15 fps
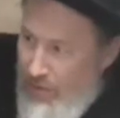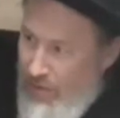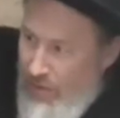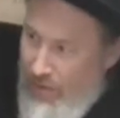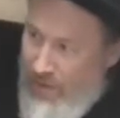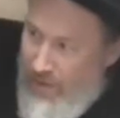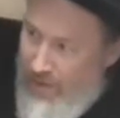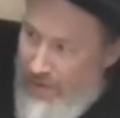
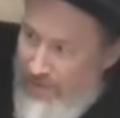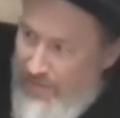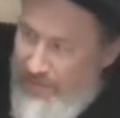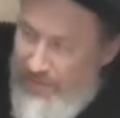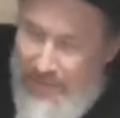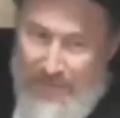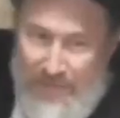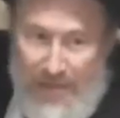or
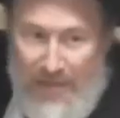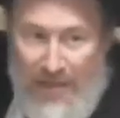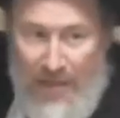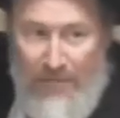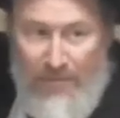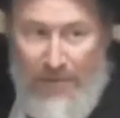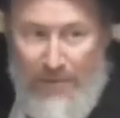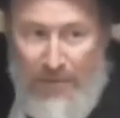that
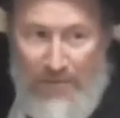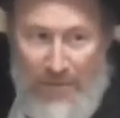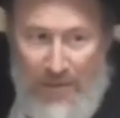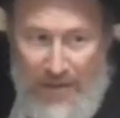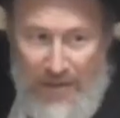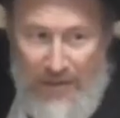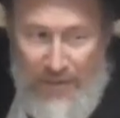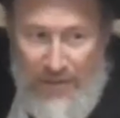comes from
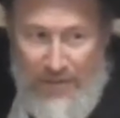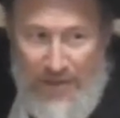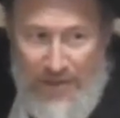the